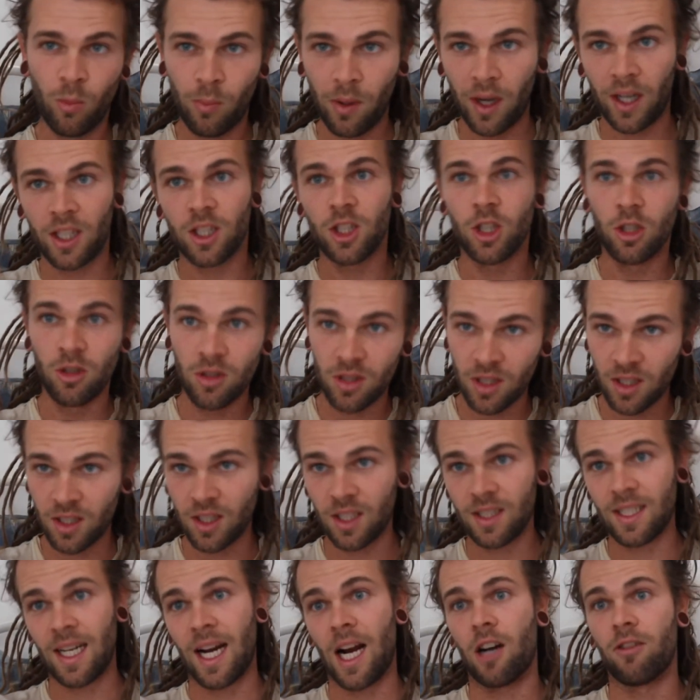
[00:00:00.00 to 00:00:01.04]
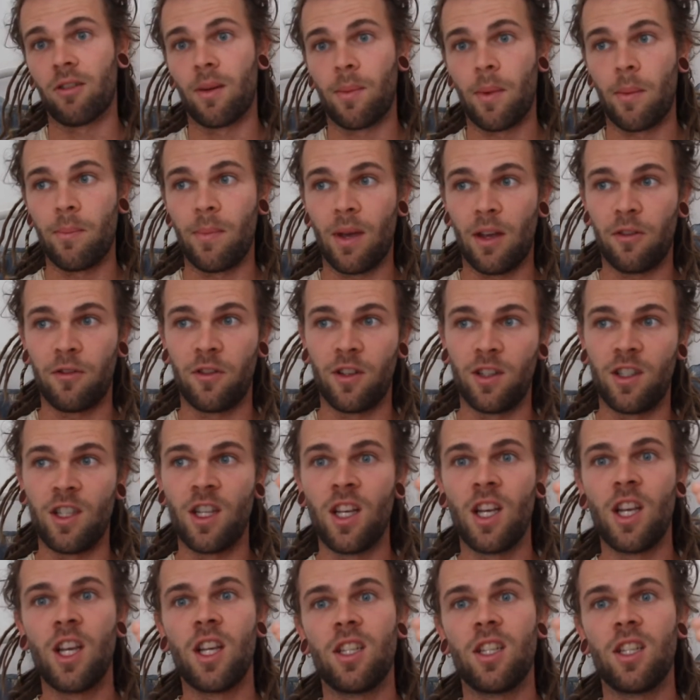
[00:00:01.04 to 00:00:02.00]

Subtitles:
but using the towel rubbing method